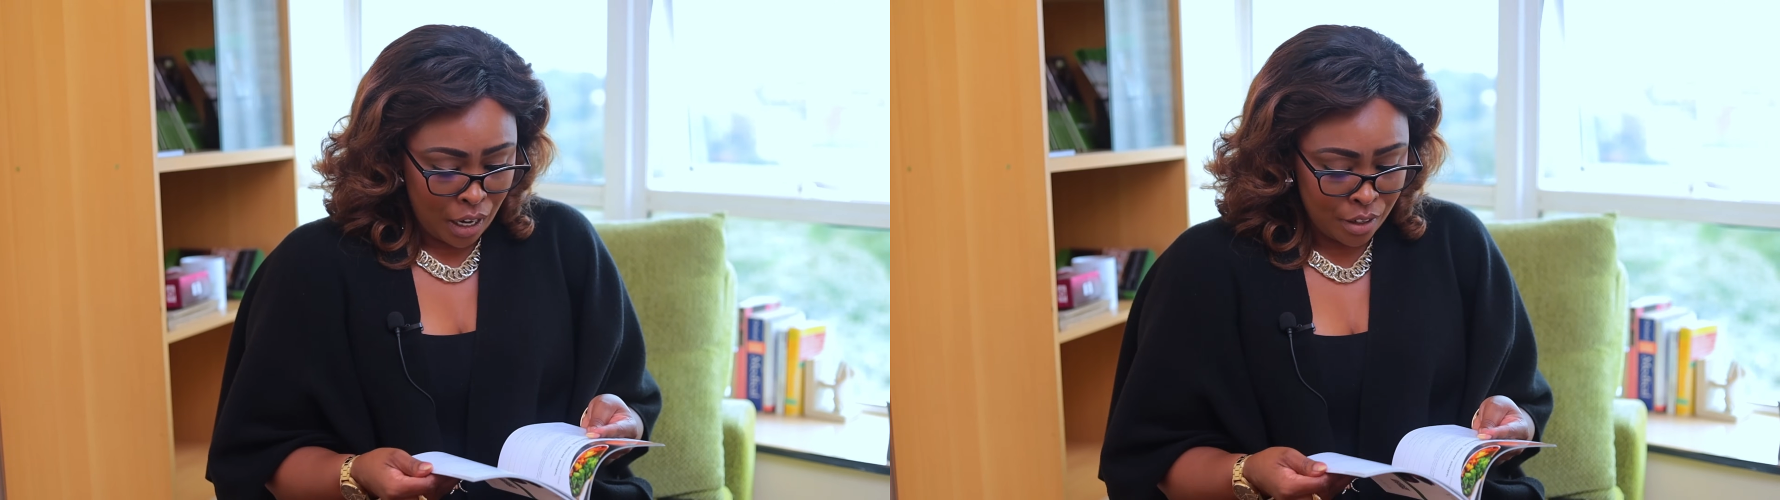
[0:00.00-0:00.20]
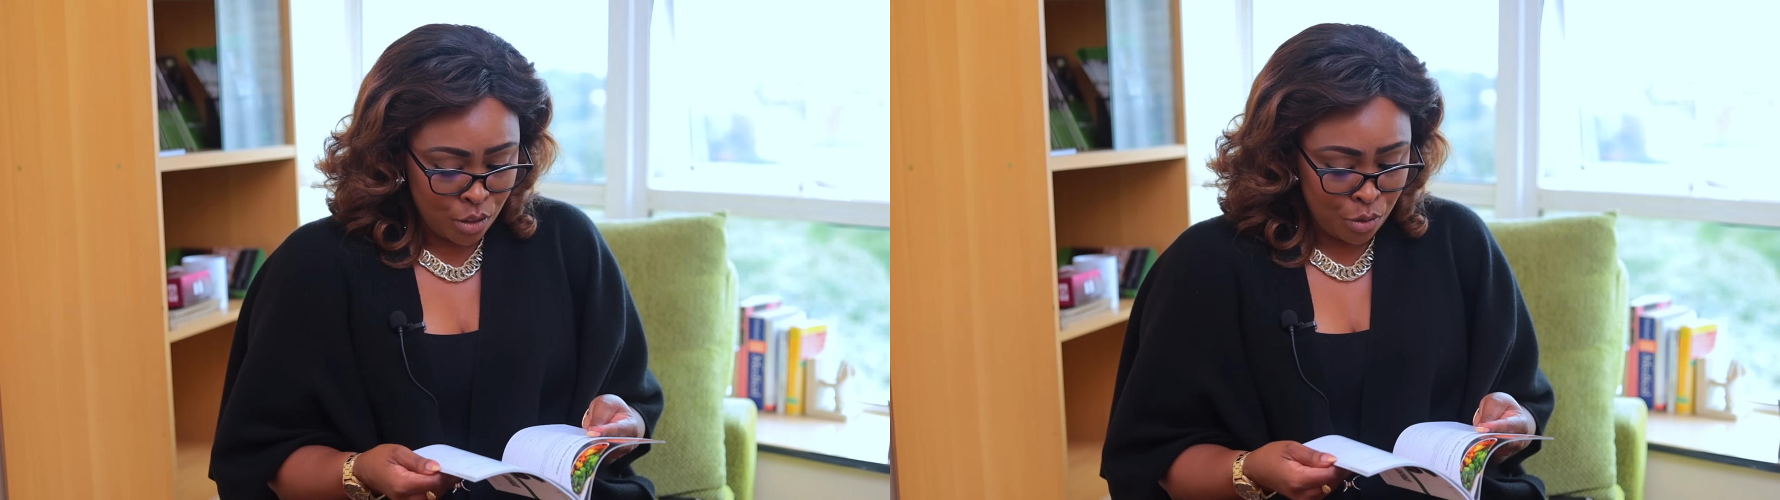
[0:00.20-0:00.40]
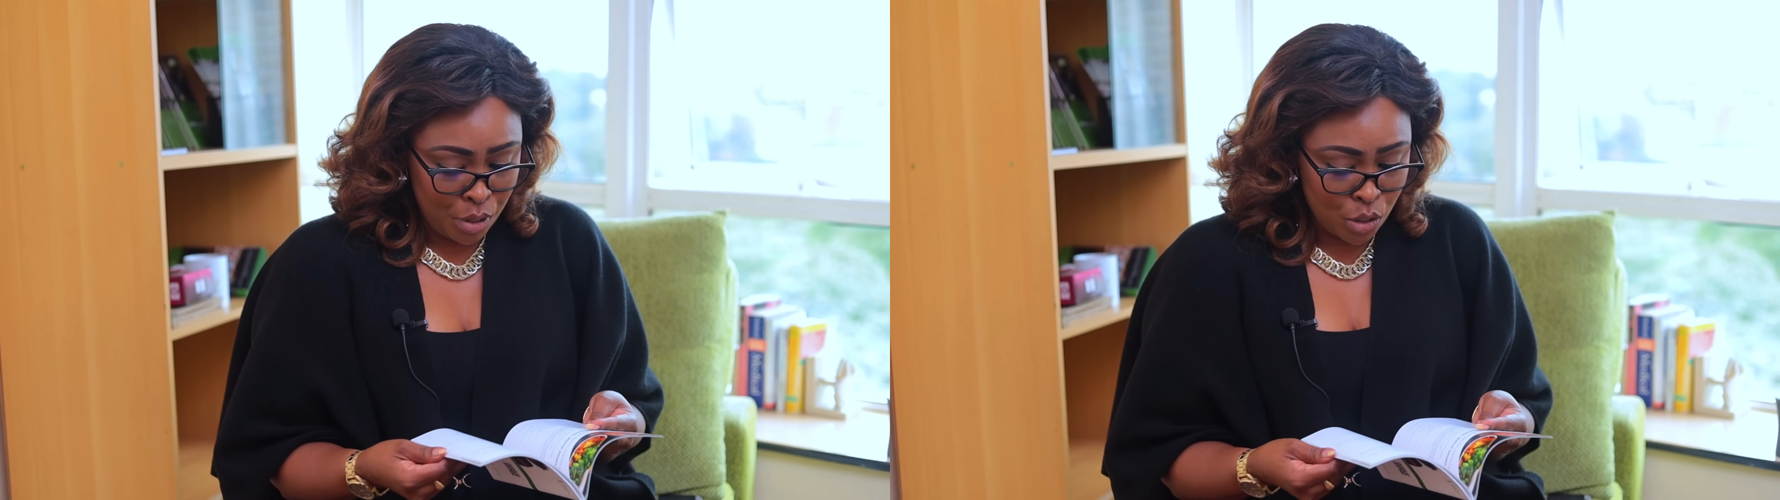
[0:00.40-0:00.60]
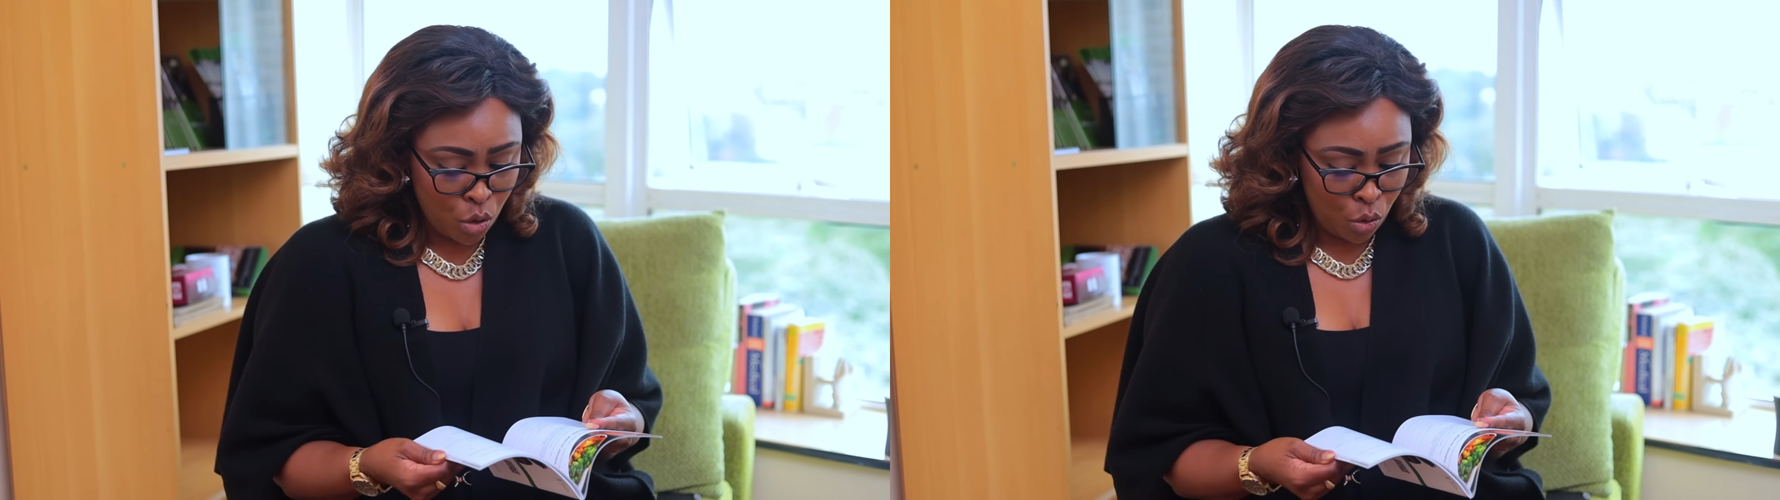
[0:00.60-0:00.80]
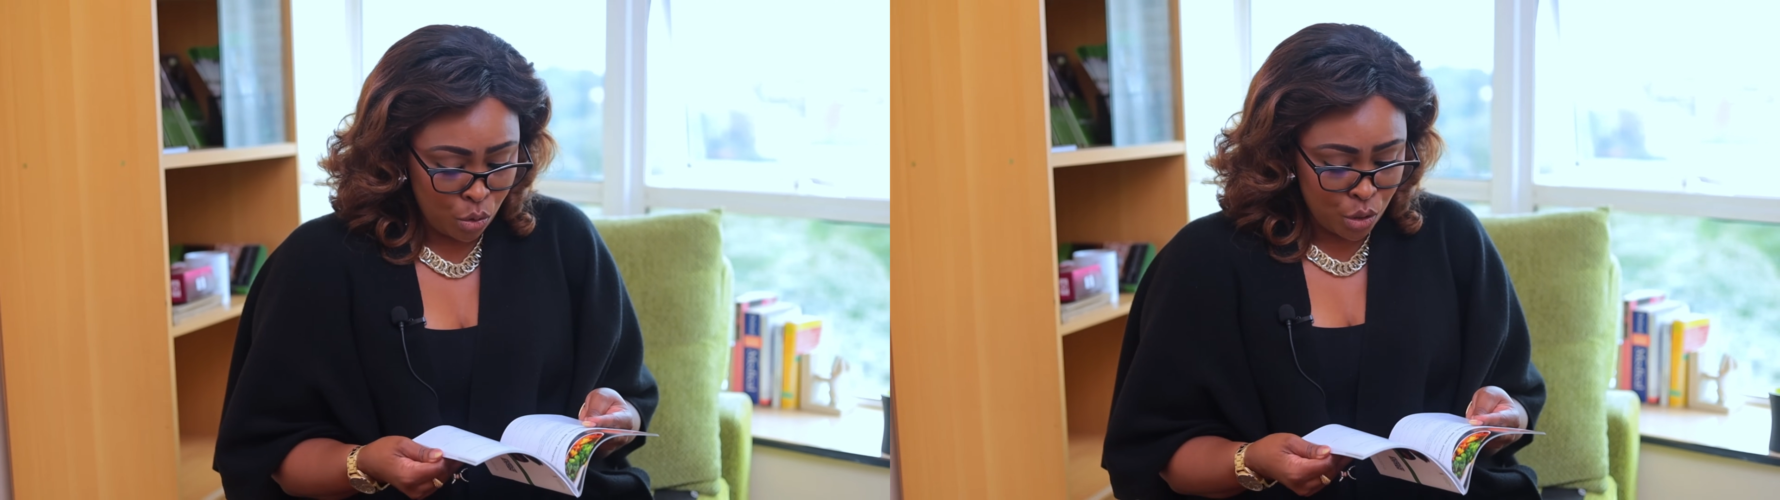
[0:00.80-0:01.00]
and you've been
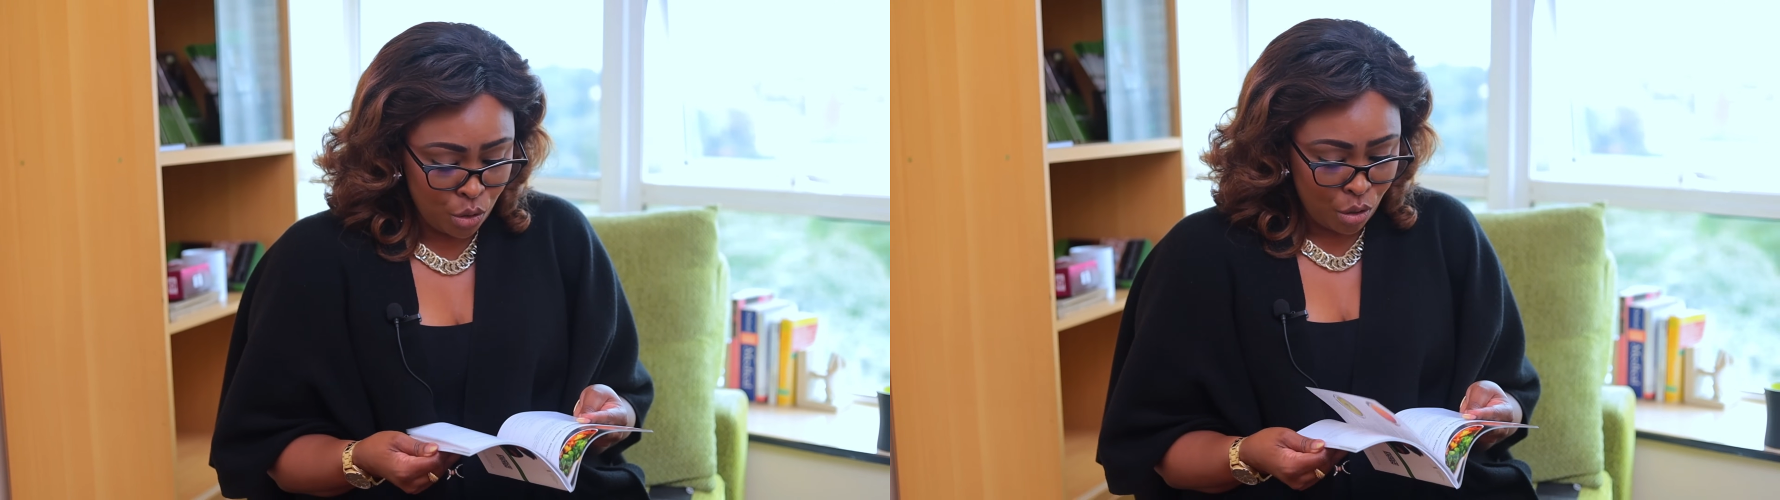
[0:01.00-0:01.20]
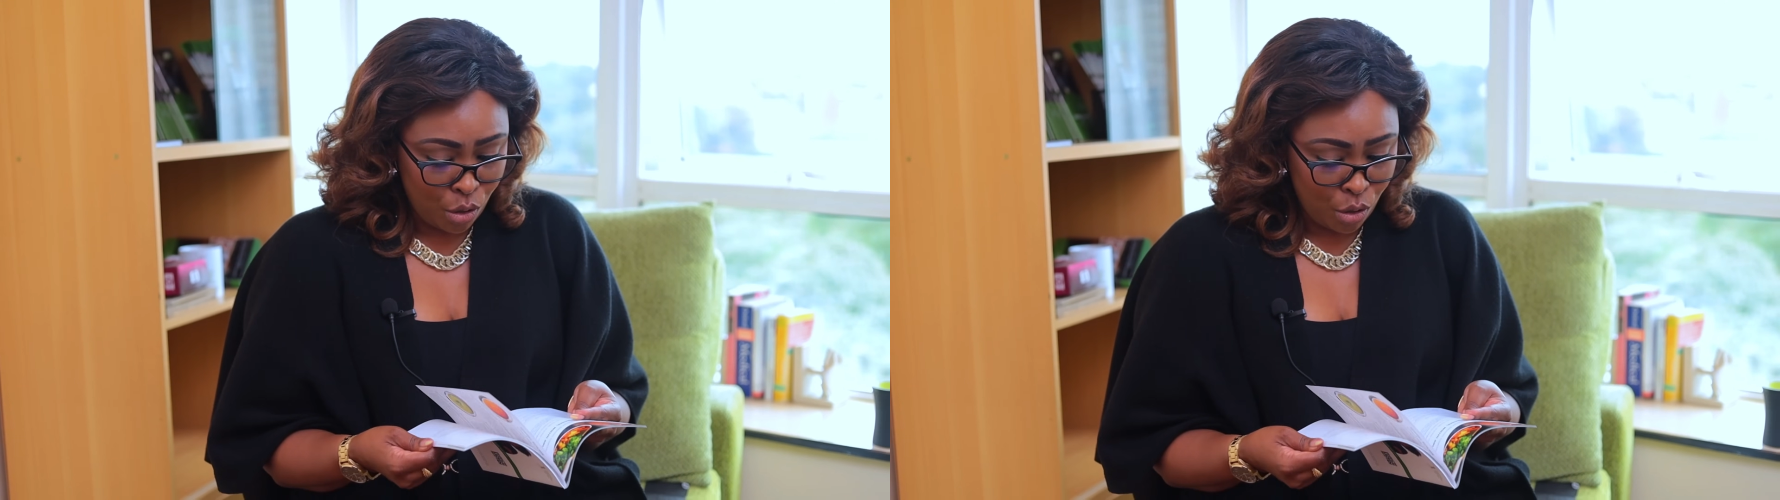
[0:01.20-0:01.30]
told,